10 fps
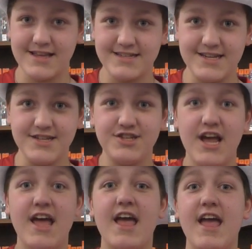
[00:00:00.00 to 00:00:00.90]
they teach,
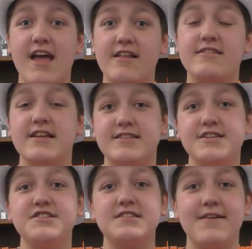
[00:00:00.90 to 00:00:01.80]
and they
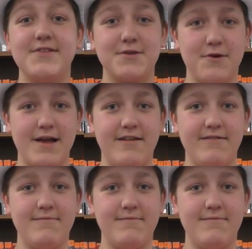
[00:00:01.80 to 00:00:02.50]
teach seventh grade.